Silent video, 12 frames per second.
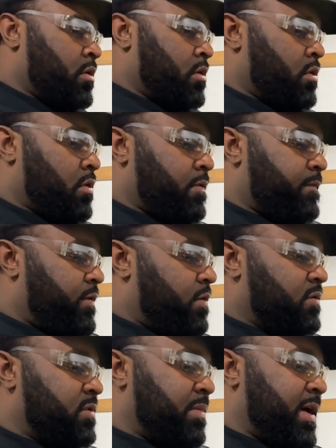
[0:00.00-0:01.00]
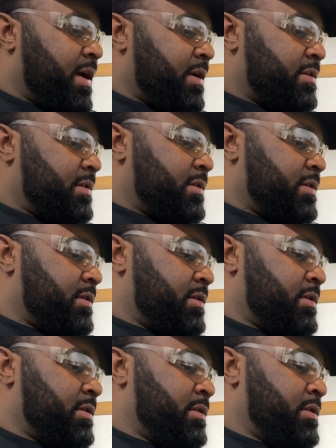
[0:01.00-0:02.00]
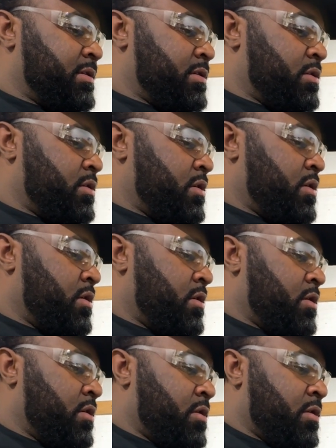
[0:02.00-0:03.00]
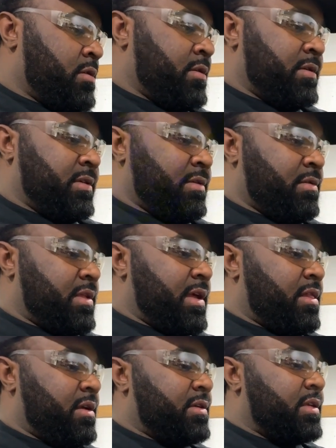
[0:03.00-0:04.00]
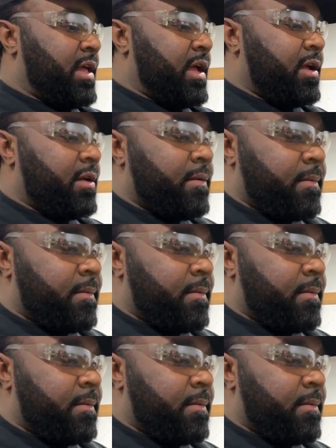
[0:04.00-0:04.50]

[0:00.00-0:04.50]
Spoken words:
Little fuse box. Let's see what that looks like.